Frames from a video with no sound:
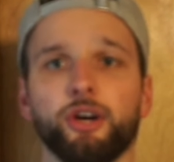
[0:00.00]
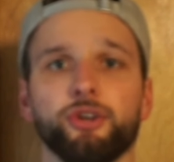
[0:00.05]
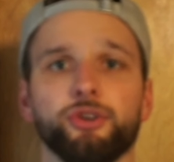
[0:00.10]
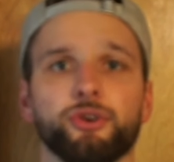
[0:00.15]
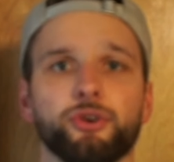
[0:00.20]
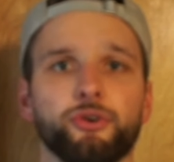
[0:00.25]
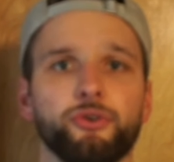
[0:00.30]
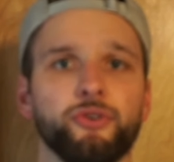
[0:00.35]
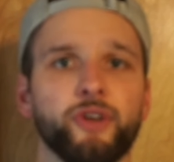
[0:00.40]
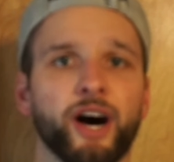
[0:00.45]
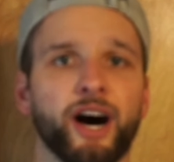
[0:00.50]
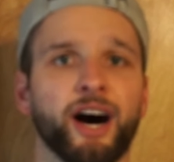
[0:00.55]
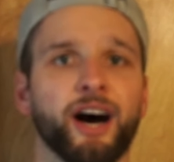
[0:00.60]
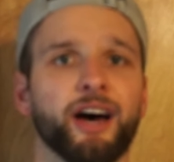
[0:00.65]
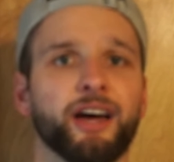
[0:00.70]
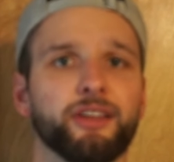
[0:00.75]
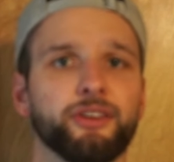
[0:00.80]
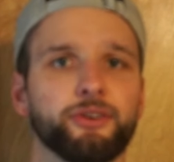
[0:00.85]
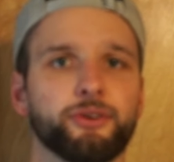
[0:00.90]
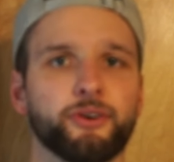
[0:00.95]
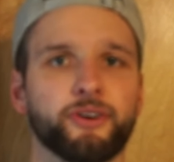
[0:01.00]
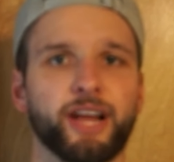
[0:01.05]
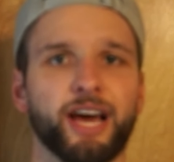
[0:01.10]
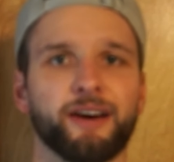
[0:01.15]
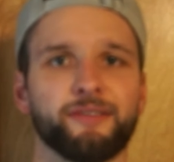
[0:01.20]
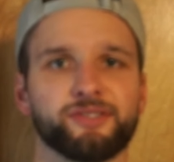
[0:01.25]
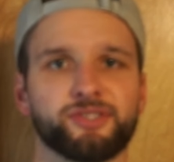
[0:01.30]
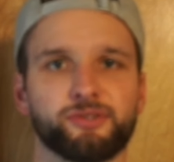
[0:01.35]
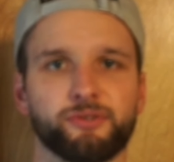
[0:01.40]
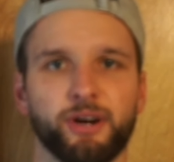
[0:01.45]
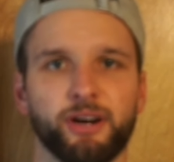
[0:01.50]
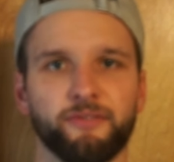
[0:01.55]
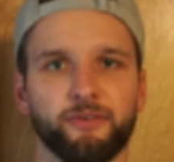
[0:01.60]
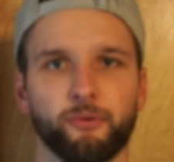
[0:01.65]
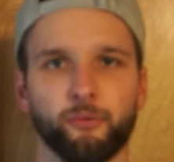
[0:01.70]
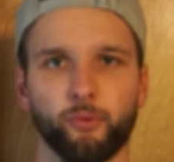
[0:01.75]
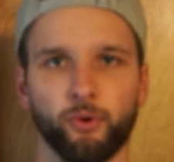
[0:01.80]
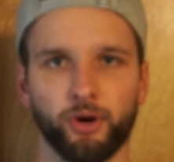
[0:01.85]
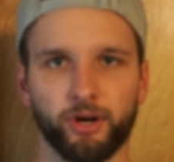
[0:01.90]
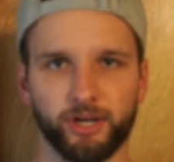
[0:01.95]
you're not, you don't have as great of a
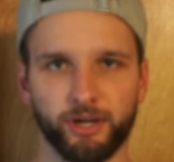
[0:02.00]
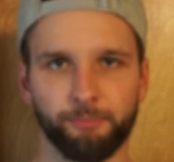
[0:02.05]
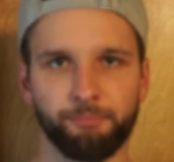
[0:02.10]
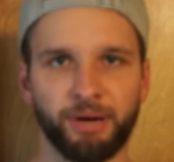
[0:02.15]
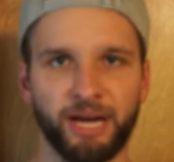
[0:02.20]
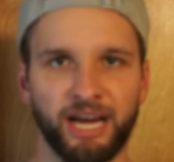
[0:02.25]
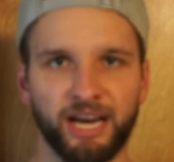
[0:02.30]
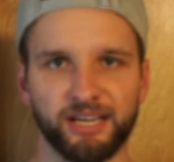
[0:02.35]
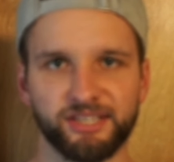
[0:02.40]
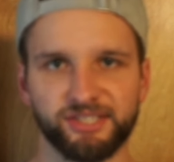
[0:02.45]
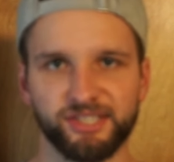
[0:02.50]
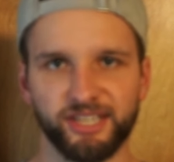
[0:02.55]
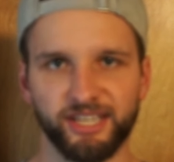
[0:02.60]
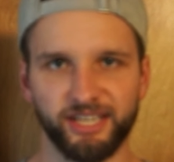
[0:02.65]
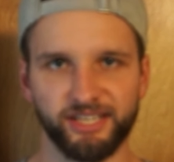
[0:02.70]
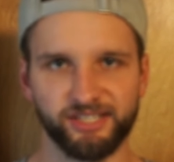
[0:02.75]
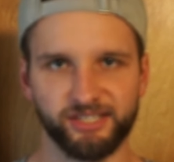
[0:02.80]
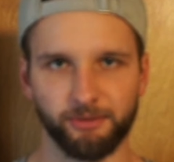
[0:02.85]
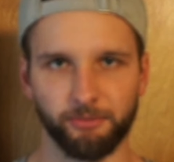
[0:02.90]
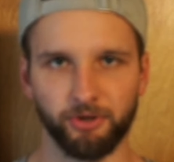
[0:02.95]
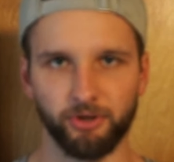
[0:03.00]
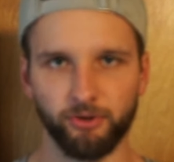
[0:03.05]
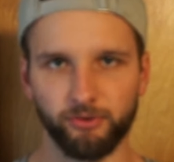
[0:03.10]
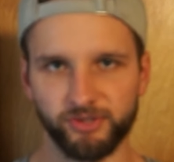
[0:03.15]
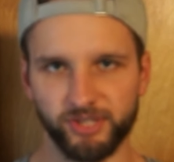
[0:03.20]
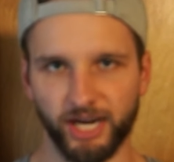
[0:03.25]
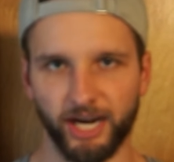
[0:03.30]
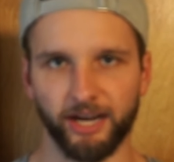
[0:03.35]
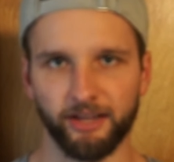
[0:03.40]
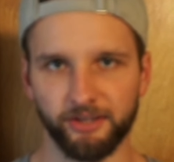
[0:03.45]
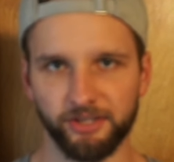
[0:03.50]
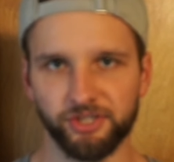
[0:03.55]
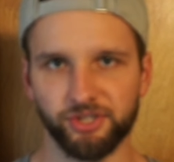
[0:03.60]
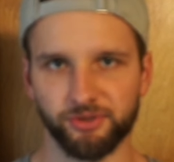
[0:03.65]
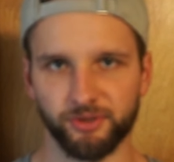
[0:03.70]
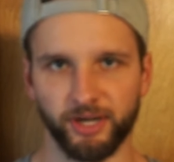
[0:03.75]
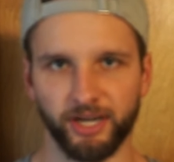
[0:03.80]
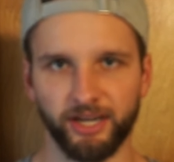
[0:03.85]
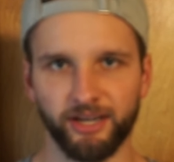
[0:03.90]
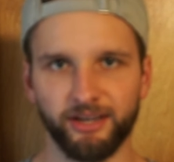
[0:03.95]
work capacity as someone who is highly
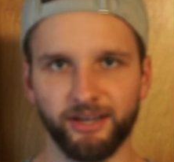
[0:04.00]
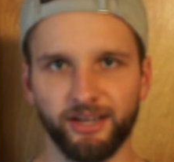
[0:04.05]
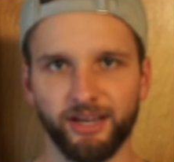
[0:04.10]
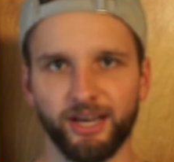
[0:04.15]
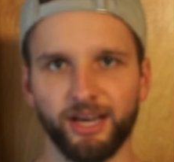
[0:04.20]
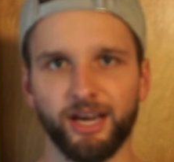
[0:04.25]
trained